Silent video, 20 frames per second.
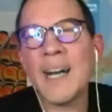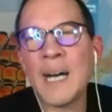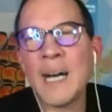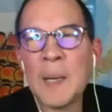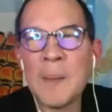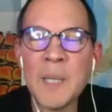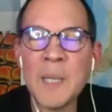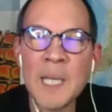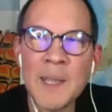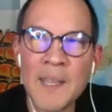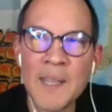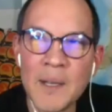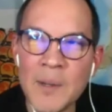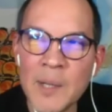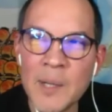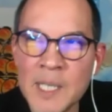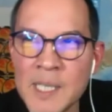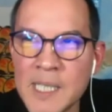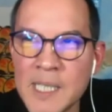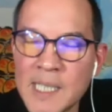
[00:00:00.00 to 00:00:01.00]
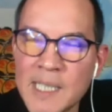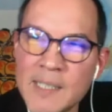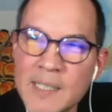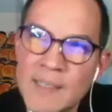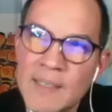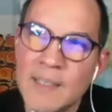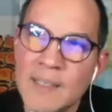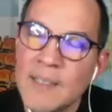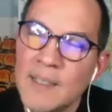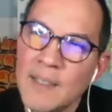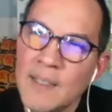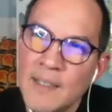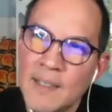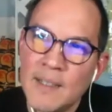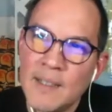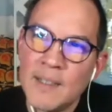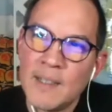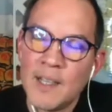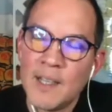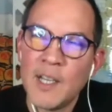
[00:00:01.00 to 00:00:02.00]
I mean, there is
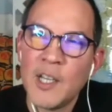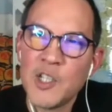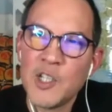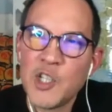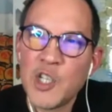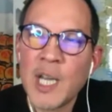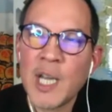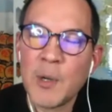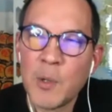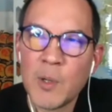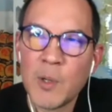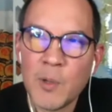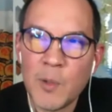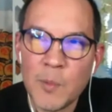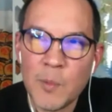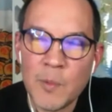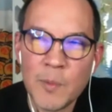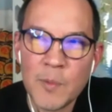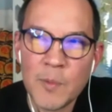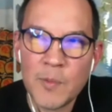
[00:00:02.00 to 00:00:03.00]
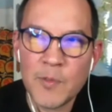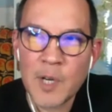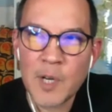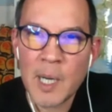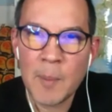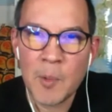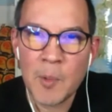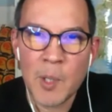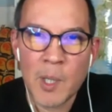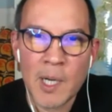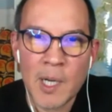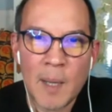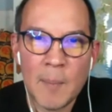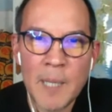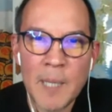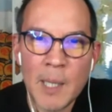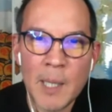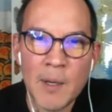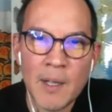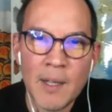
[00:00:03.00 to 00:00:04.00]
a general framework. I
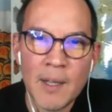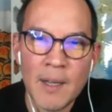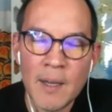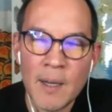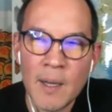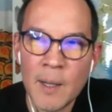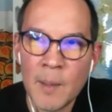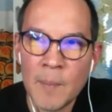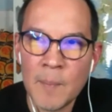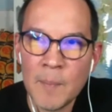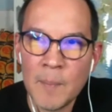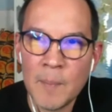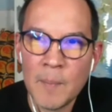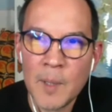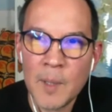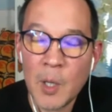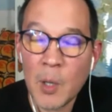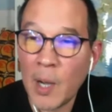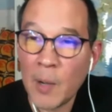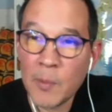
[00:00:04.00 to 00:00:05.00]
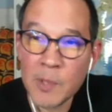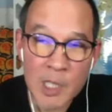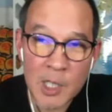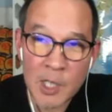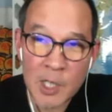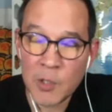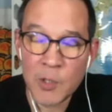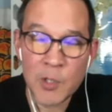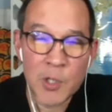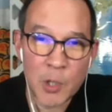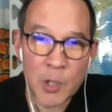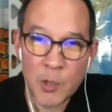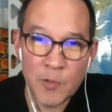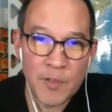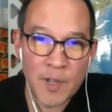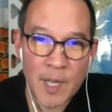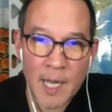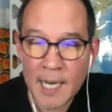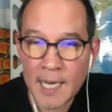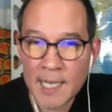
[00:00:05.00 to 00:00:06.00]
mean, I was a huge Who
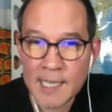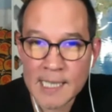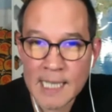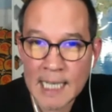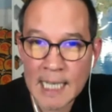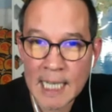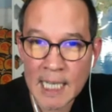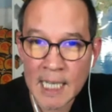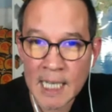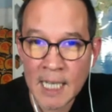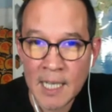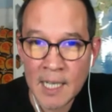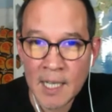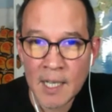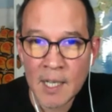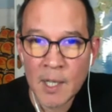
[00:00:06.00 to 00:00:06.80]
fan as a kid.